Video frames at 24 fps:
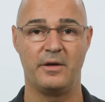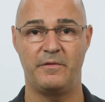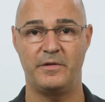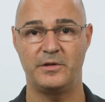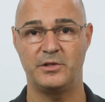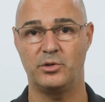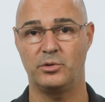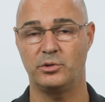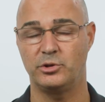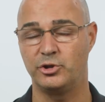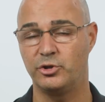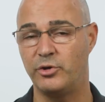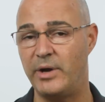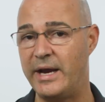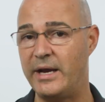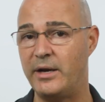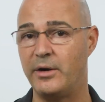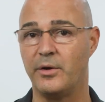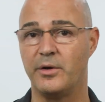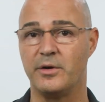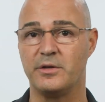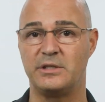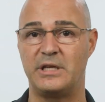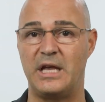physical
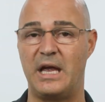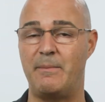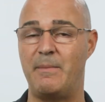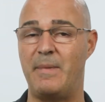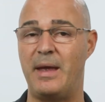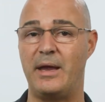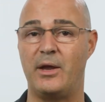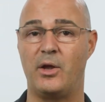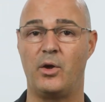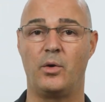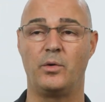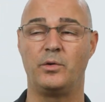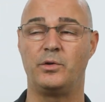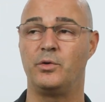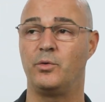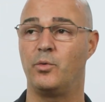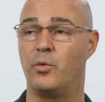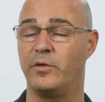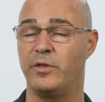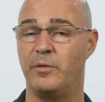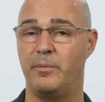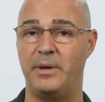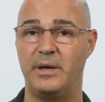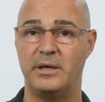trainers. They may go to an
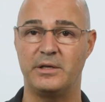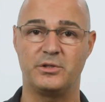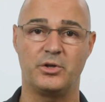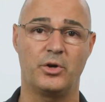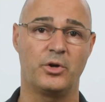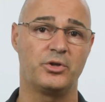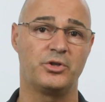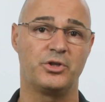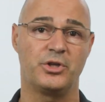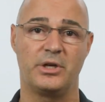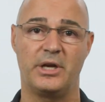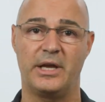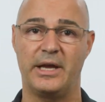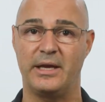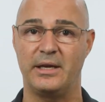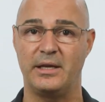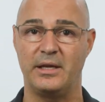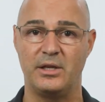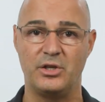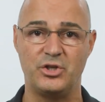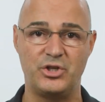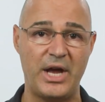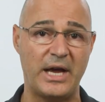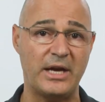orthopedic surgeon and get
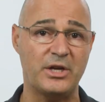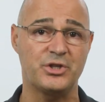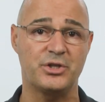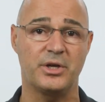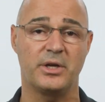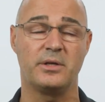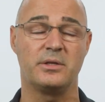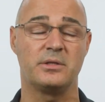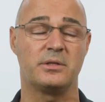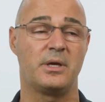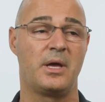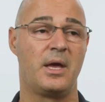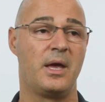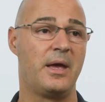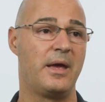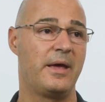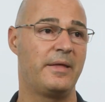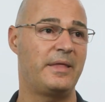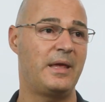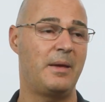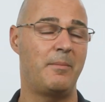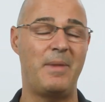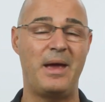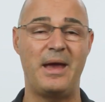injections.
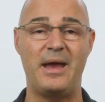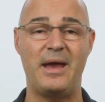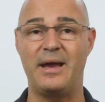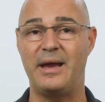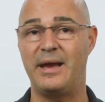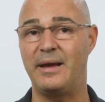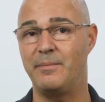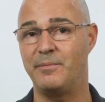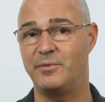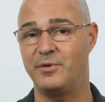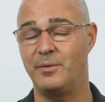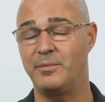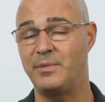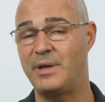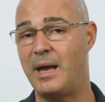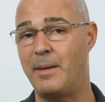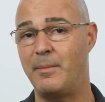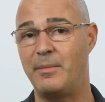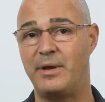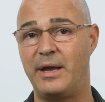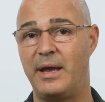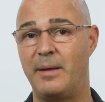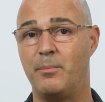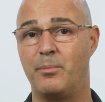They may
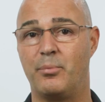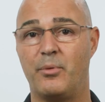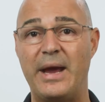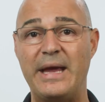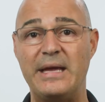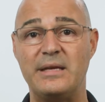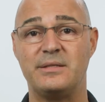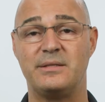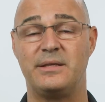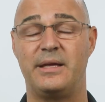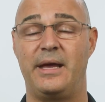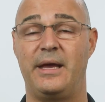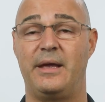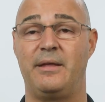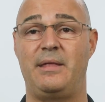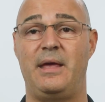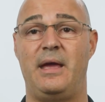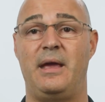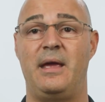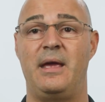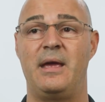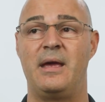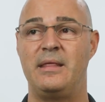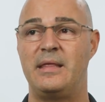sometimes get bracing.
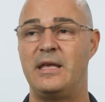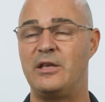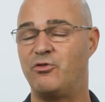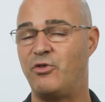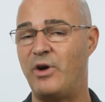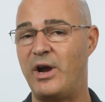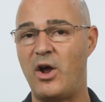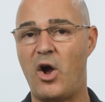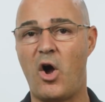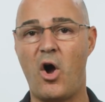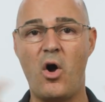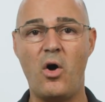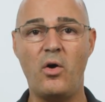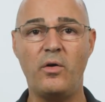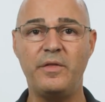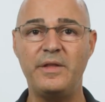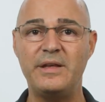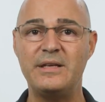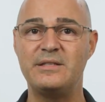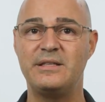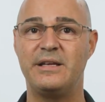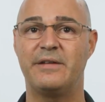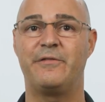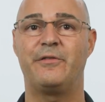They, they try all
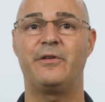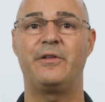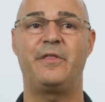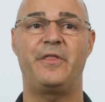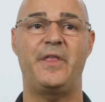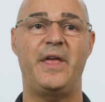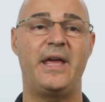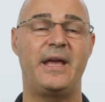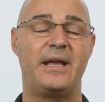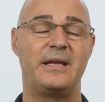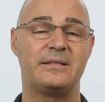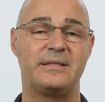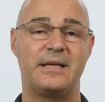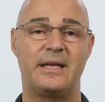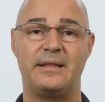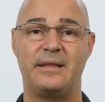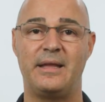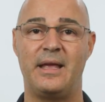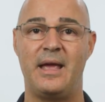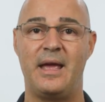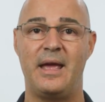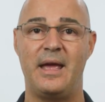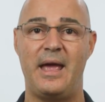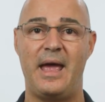these different things,
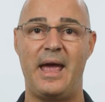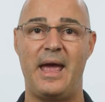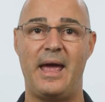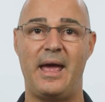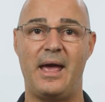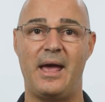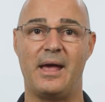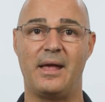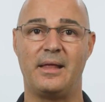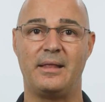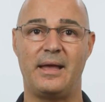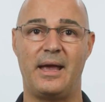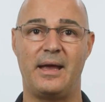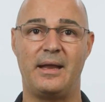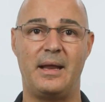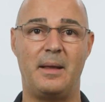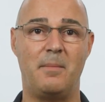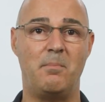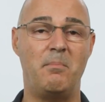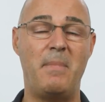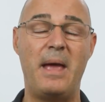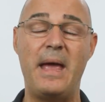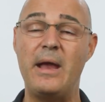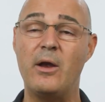and, and, and it
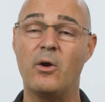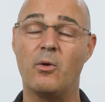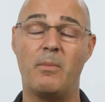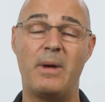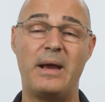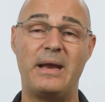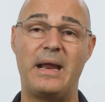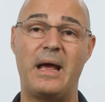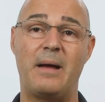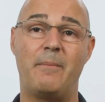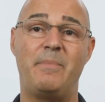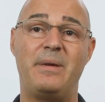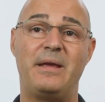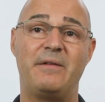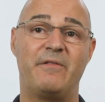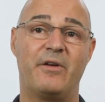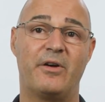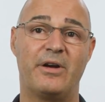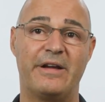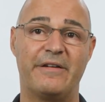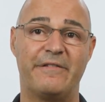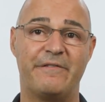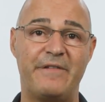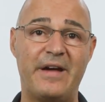may or may not be
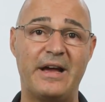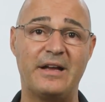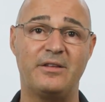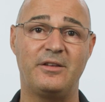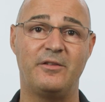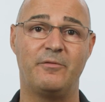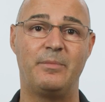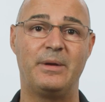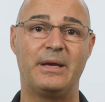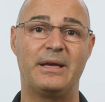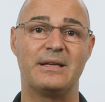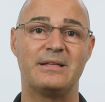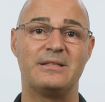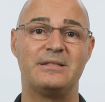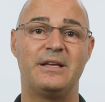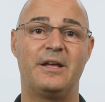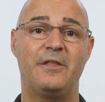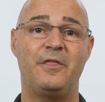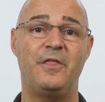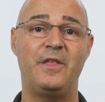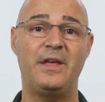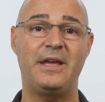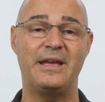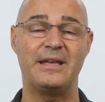very effective because
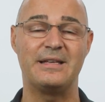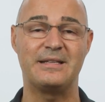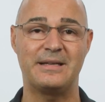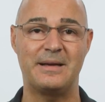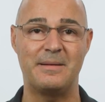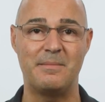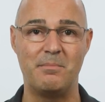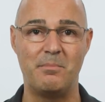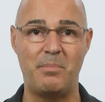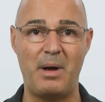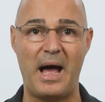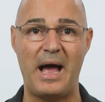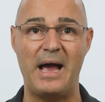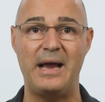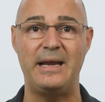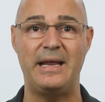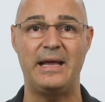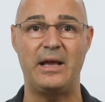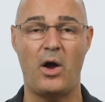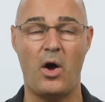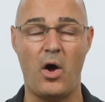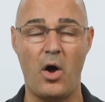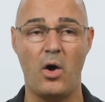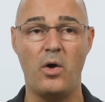nothing is
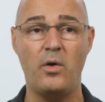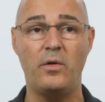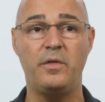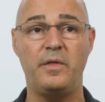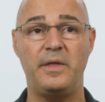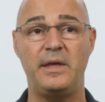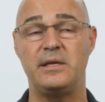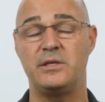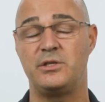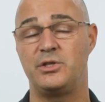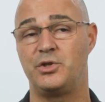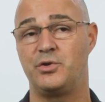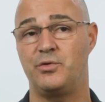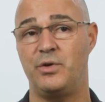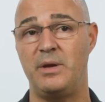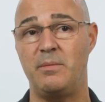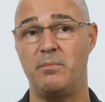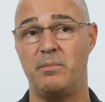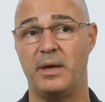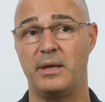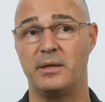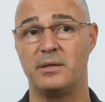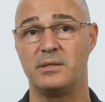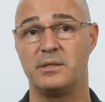combining all these
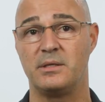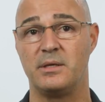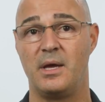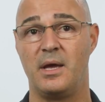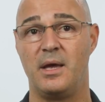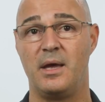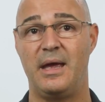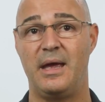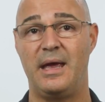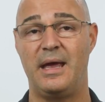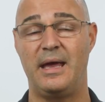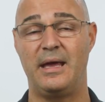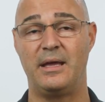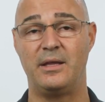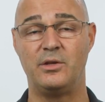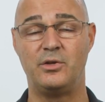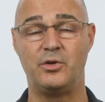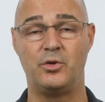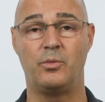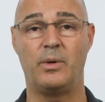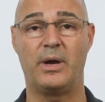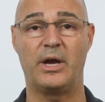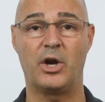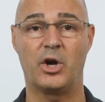treatments
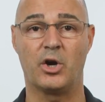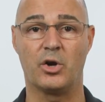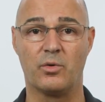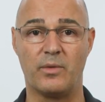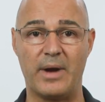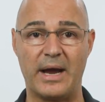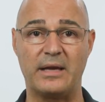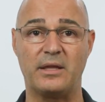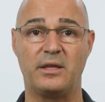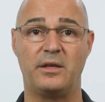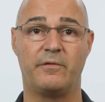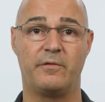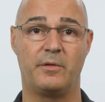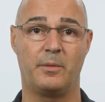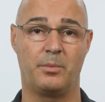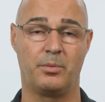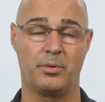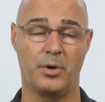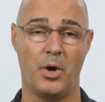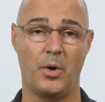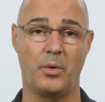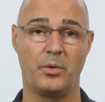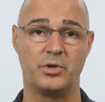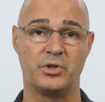into a corrective
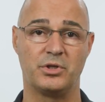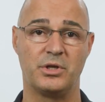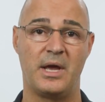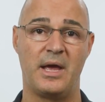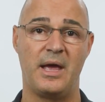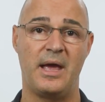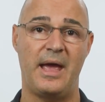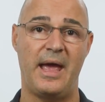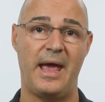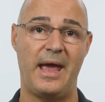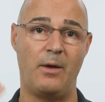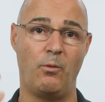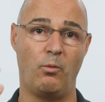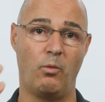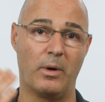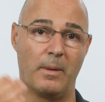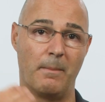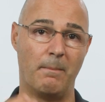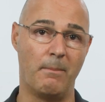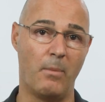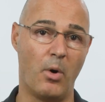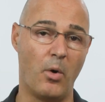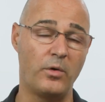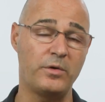approach. And where
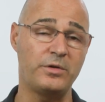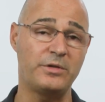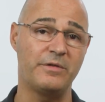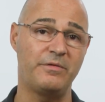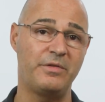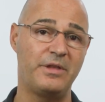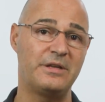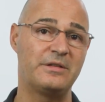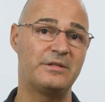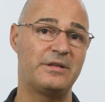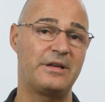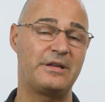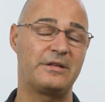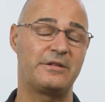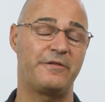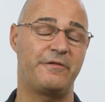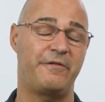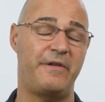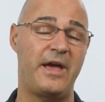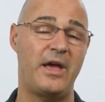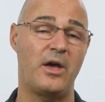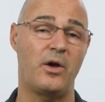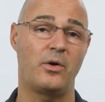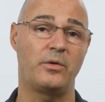most of these things
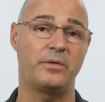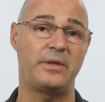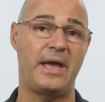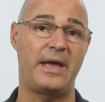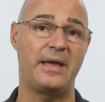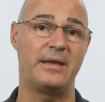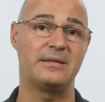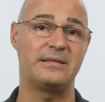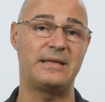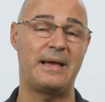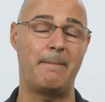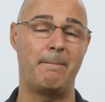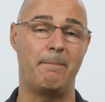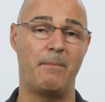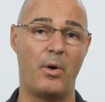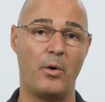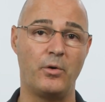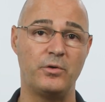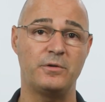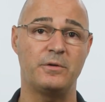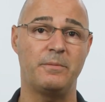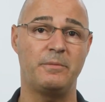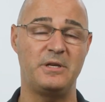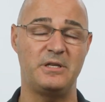failed is that
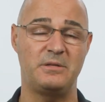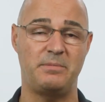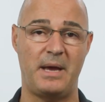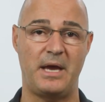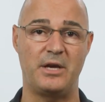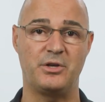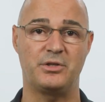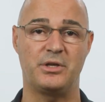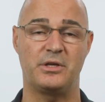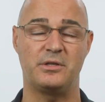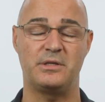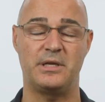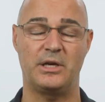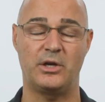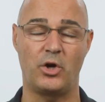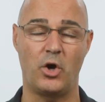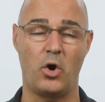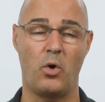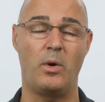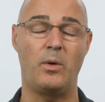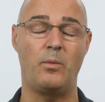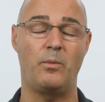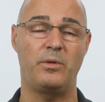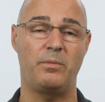most of these patients, they
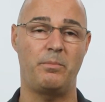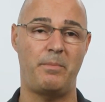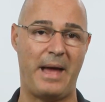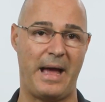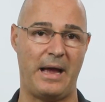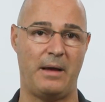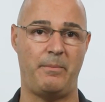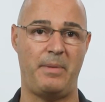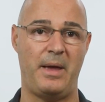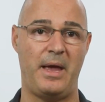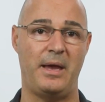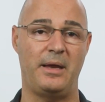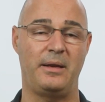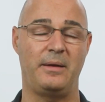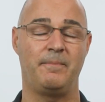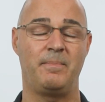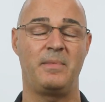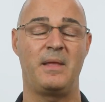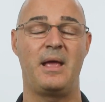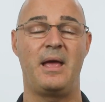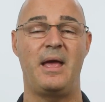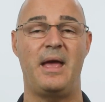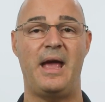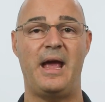go in with back pain
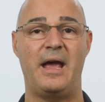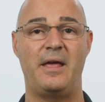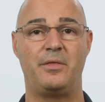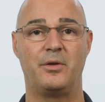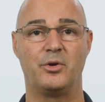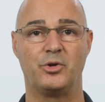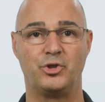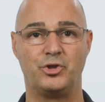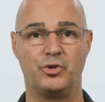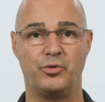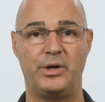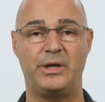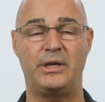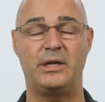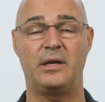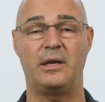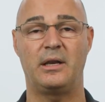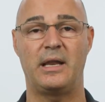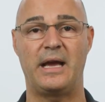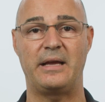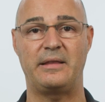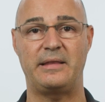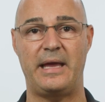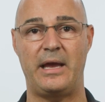and they're treated
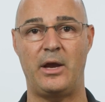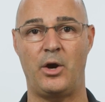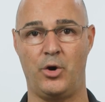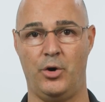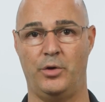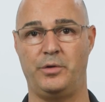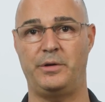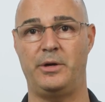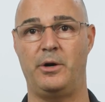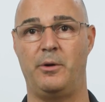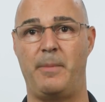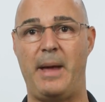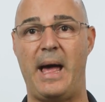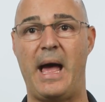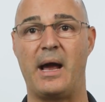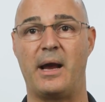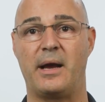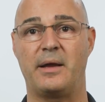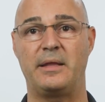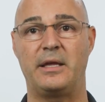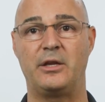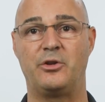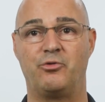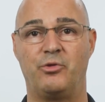like they hurt their
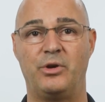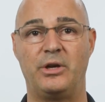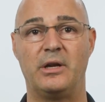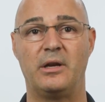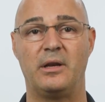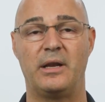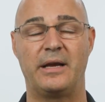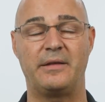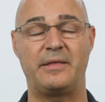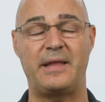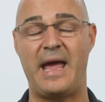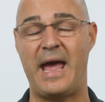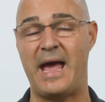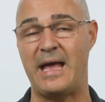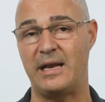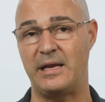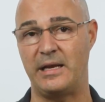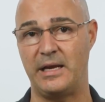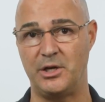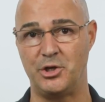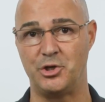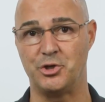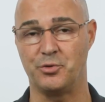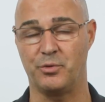back. They treat it like they had
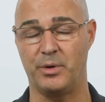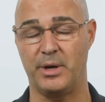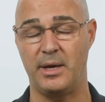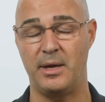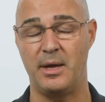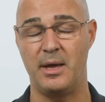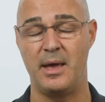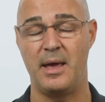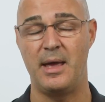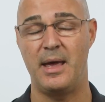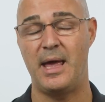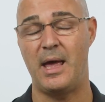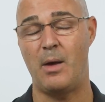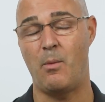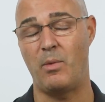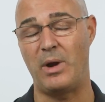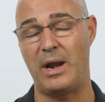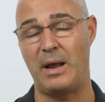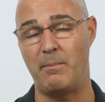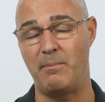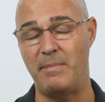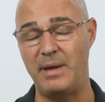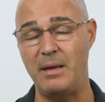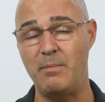an injury. And what
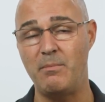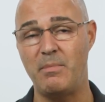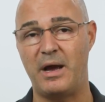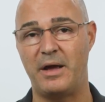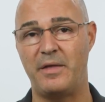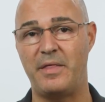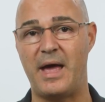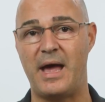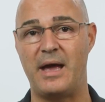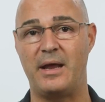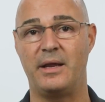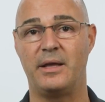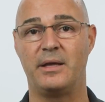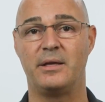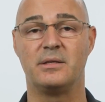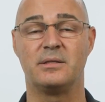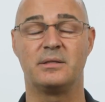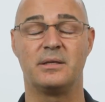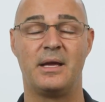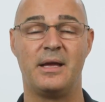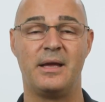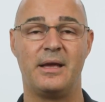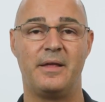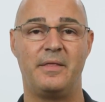I mean by that
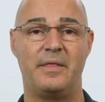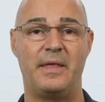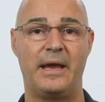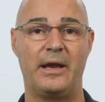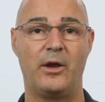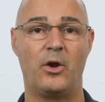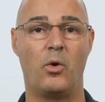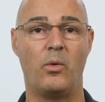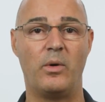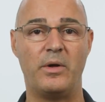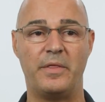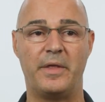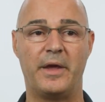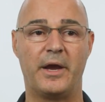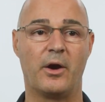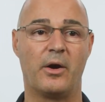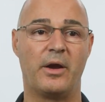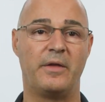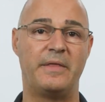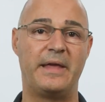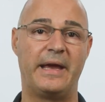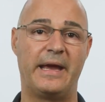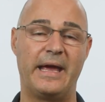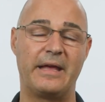is they go in there
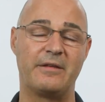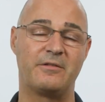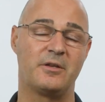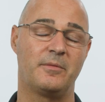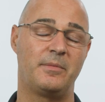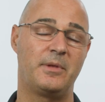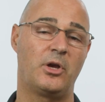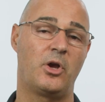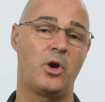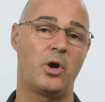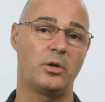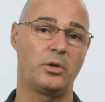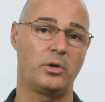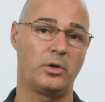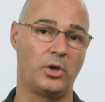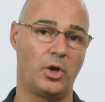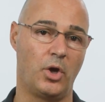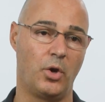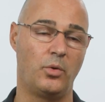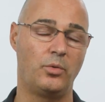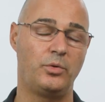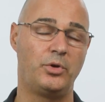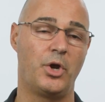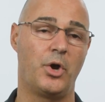and they get something called
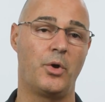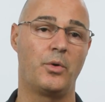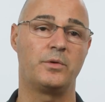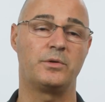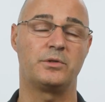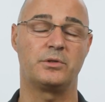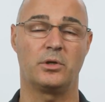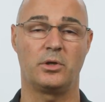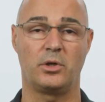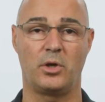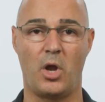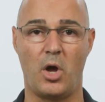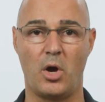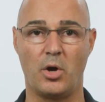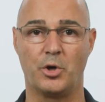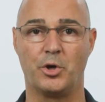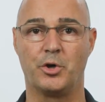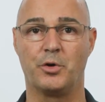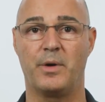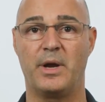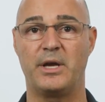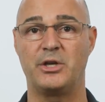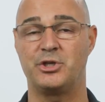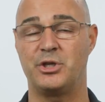low dose long
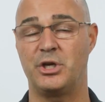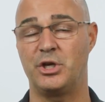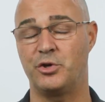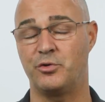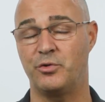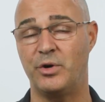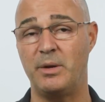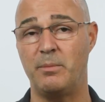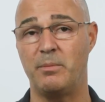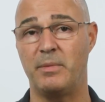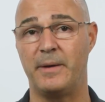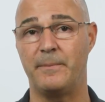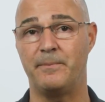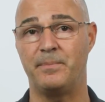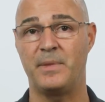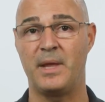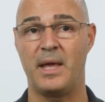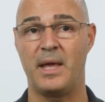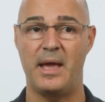duration treatment.